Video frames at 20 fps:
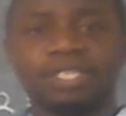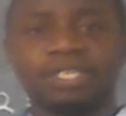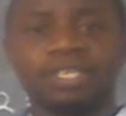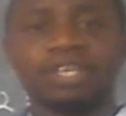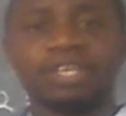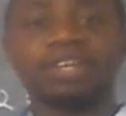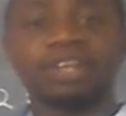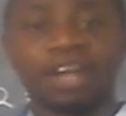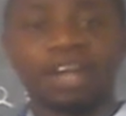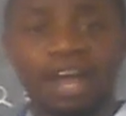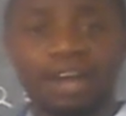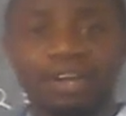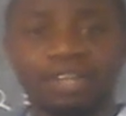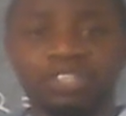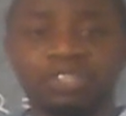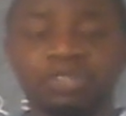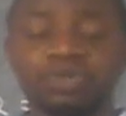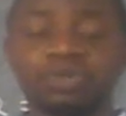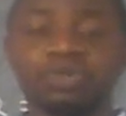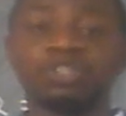
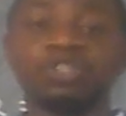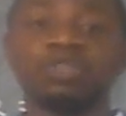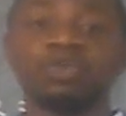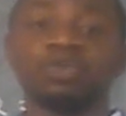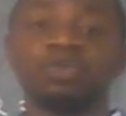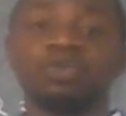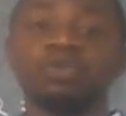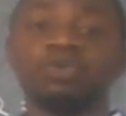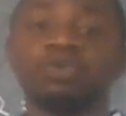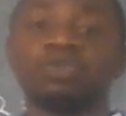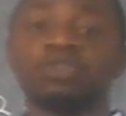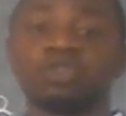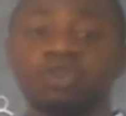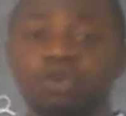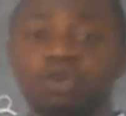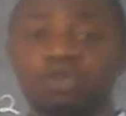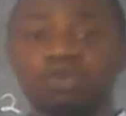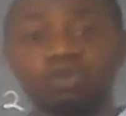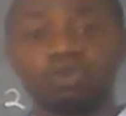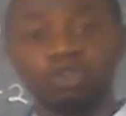encourage you to do
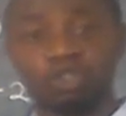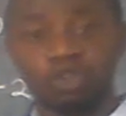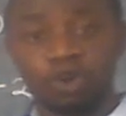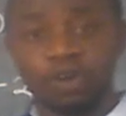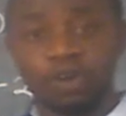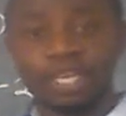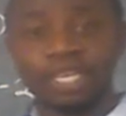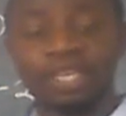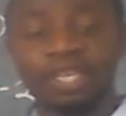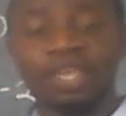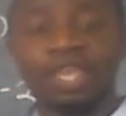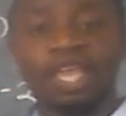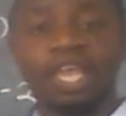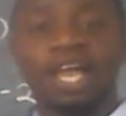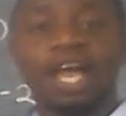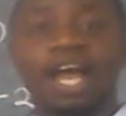so, to join